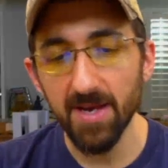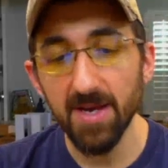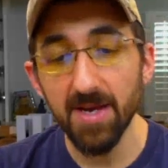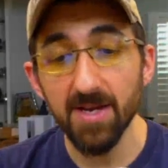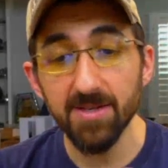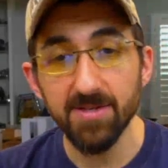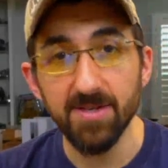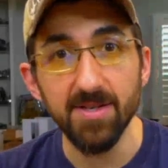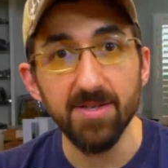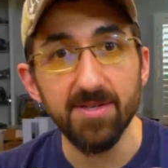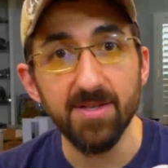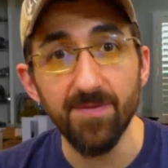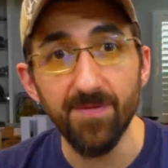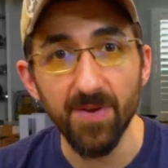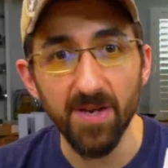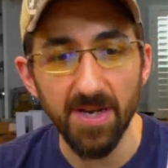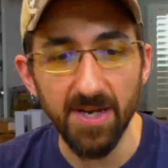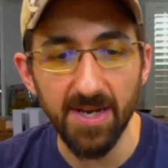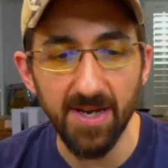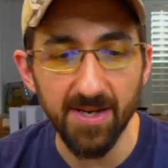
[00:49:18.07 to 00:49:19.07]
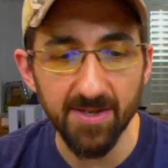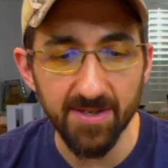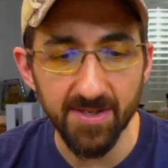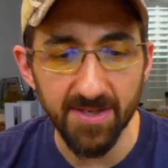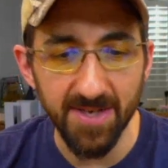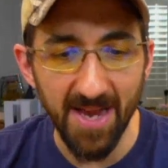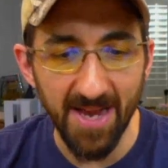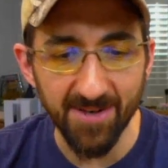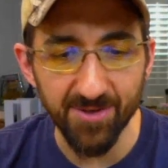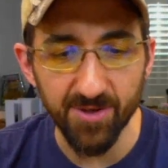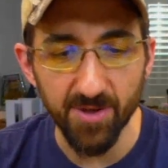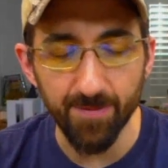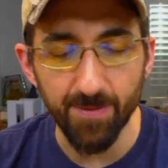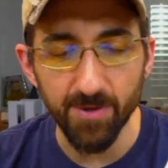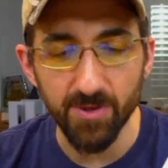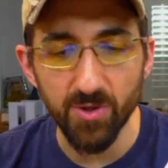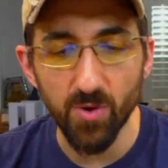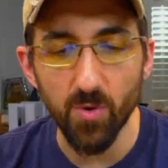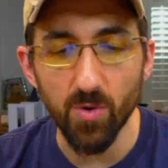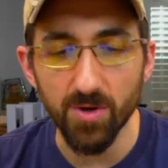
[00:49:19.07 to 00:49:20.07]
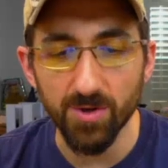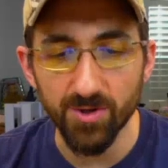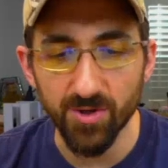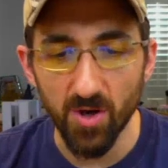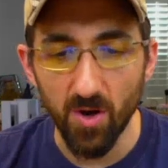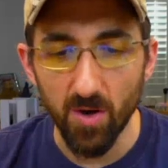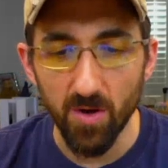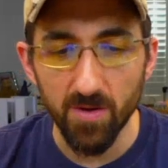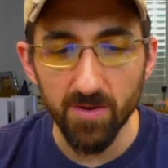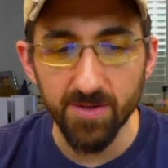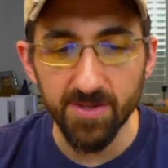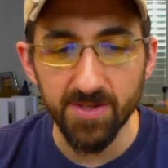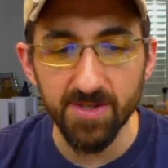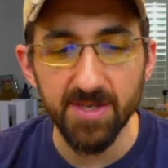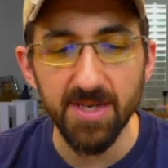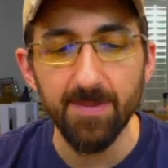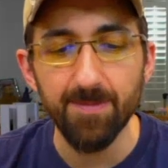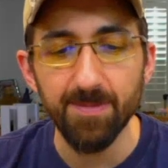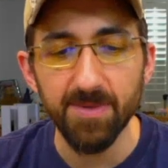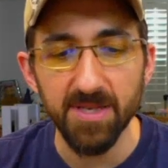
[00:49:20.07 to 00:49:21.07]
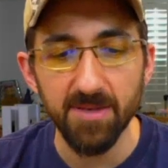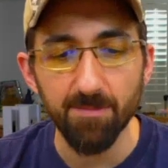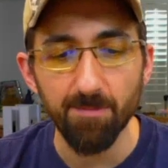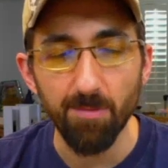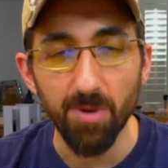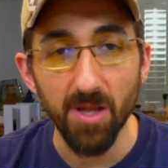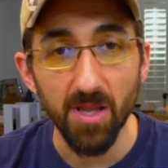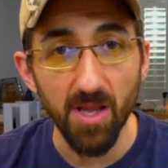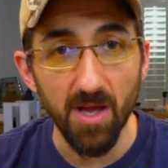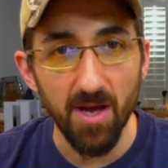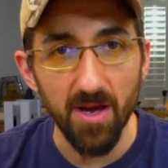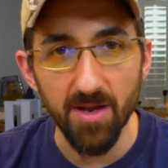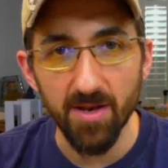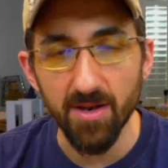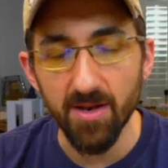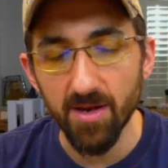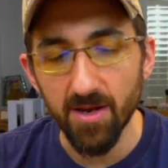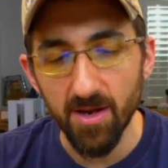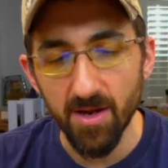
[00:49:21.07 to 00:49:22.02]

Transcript: Tisiphone snatched up a torch, all steeped in blood,